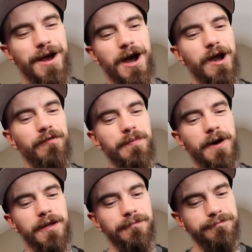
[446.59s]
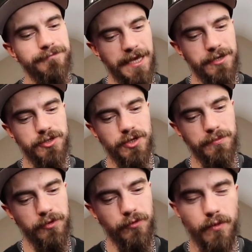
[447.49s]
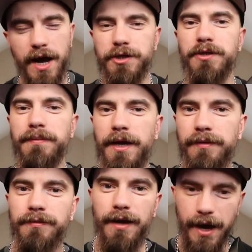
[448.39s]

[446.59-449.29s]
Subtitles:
All right, everybody. Thank you so much for watching, man.